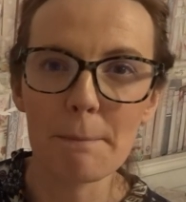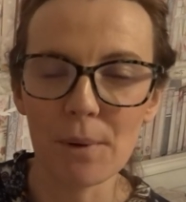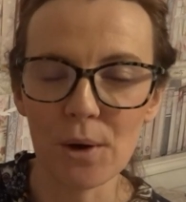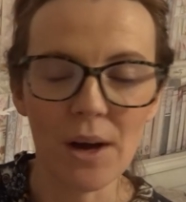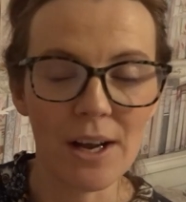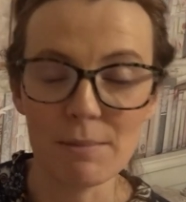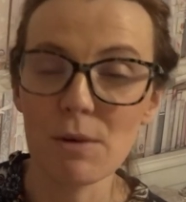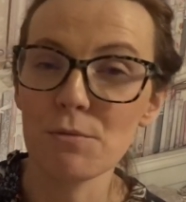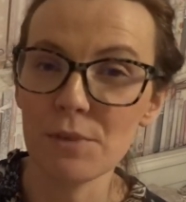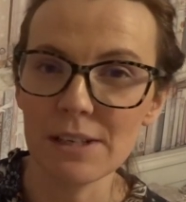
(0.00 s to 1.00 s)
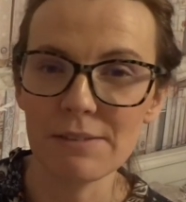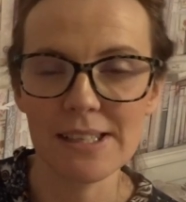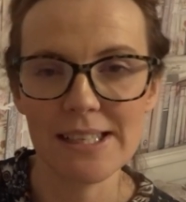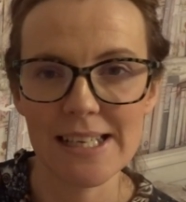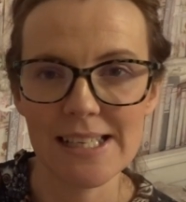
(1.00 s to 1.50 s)
But really,
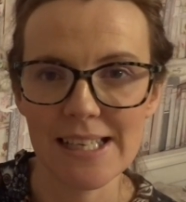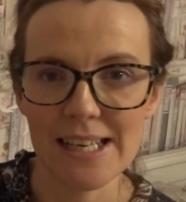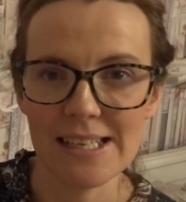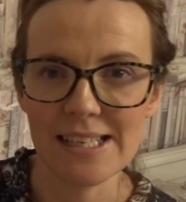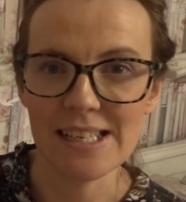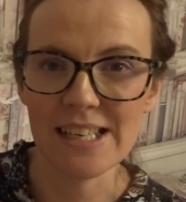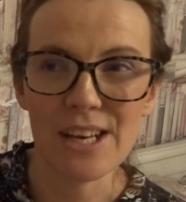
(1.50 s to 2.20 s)
really tasty indeed.